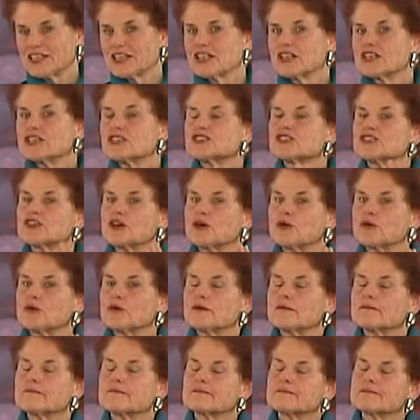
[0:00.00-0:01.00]
So
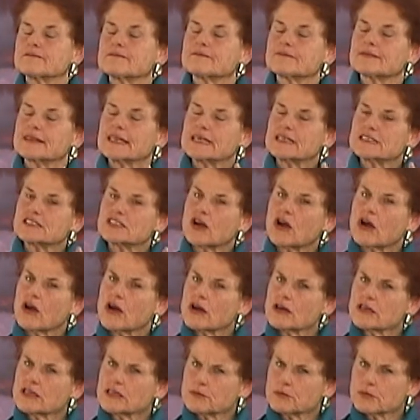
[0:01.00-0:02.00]
it's
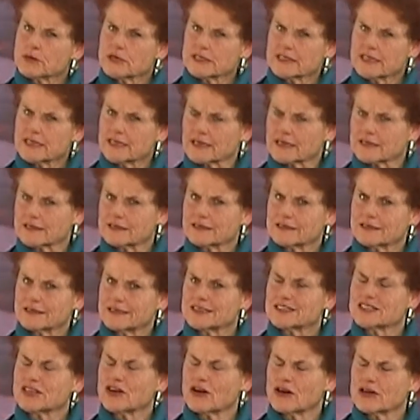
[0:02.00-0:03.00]
hard to predict.
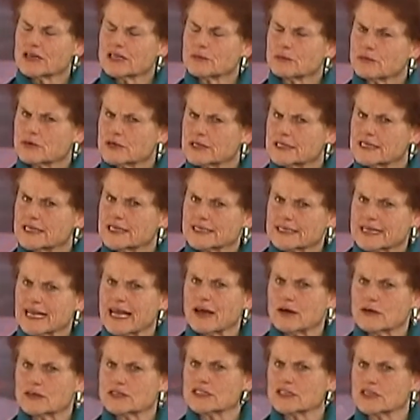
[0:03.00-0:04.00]
It's hard to predict
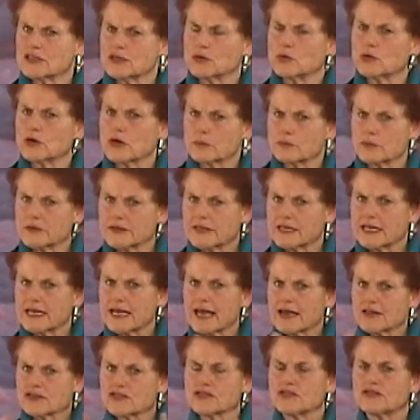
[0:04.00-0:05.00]
how it's going to work. But the
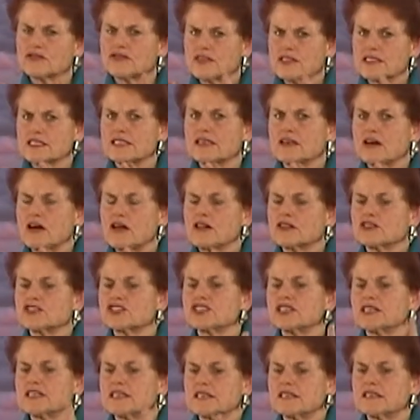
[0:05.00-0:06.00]
natural
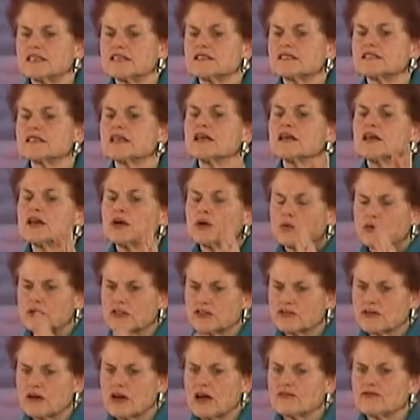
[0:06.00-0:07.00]
physiology is
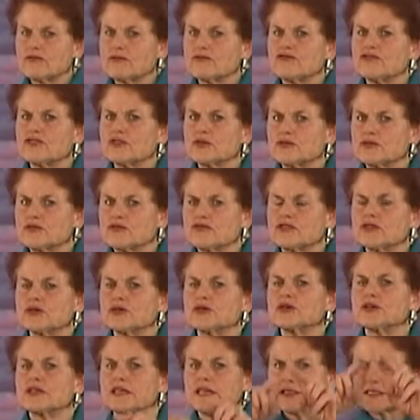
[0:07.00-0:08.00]
withdraw from food and
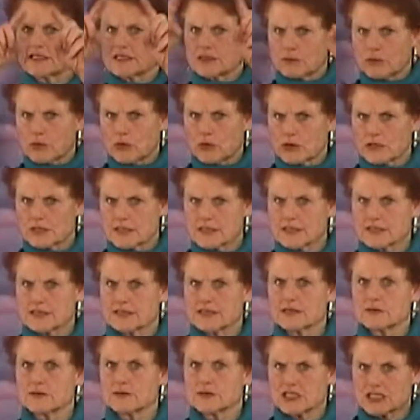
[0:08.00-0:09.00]
fluid. It supports
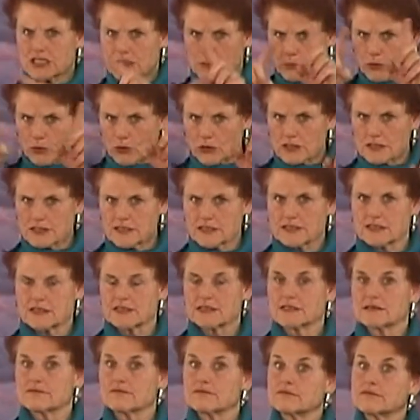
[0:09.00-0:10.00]
supports
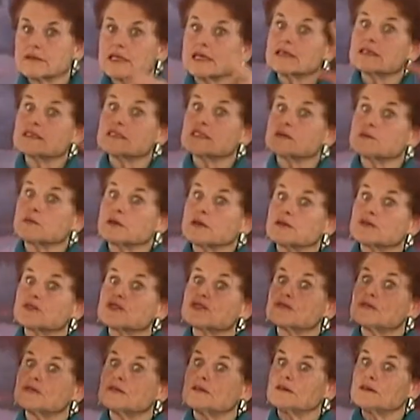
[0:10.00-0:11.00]
this
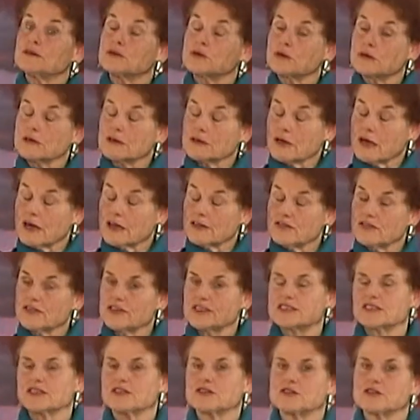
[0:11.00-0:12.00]
spiritual or non
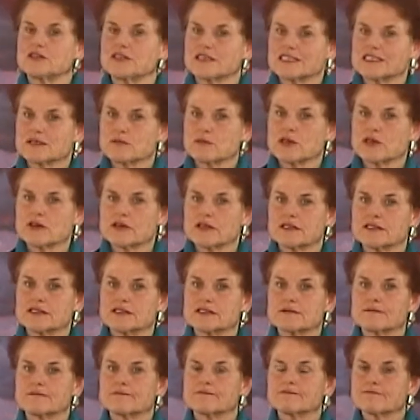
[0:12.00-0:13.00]
physical
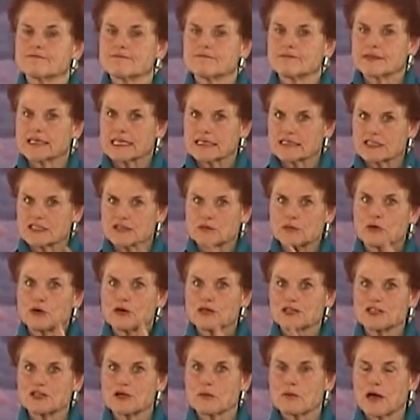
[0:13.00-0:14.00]
experience, it
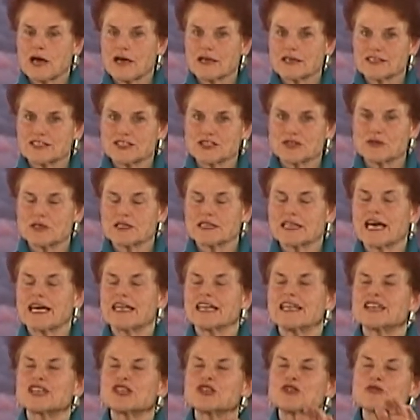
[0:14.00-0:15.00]
supports our bodies doing
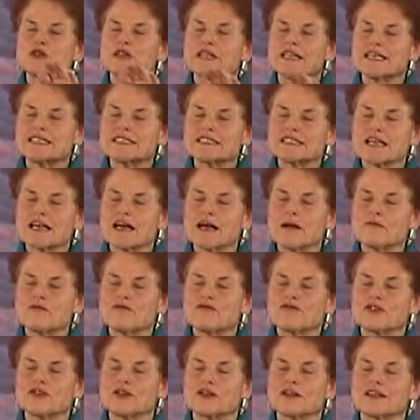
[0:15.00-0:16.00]
that. It creates
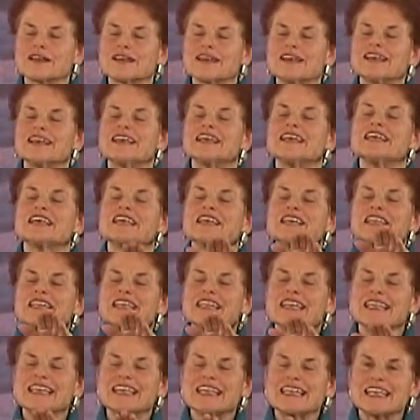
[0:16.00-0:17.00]
comfort,
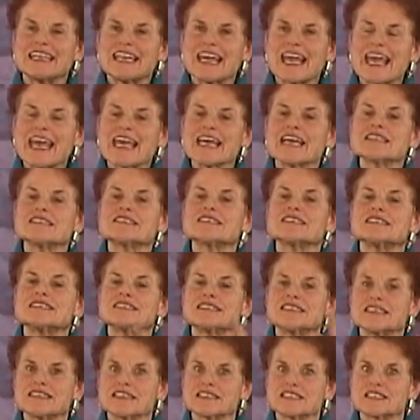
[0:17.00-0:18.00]
it enhances
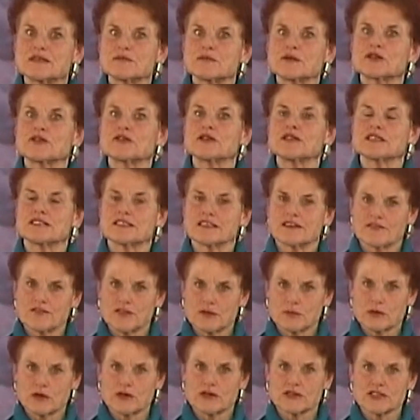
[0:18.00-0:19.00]
the experience of
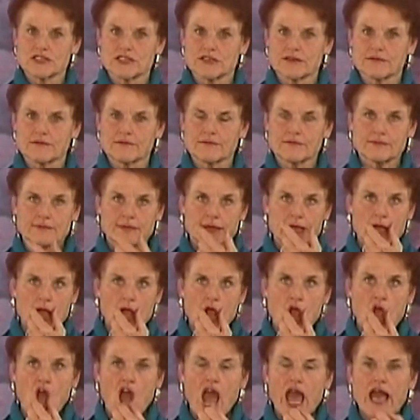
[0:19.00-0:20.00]
the person.
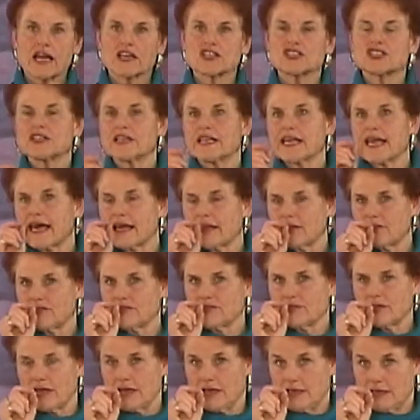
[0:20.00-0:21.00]
I actually had
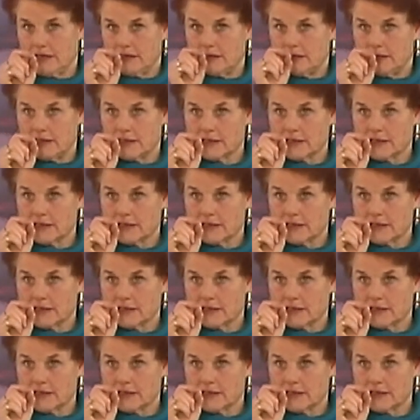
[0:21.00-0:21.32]
a,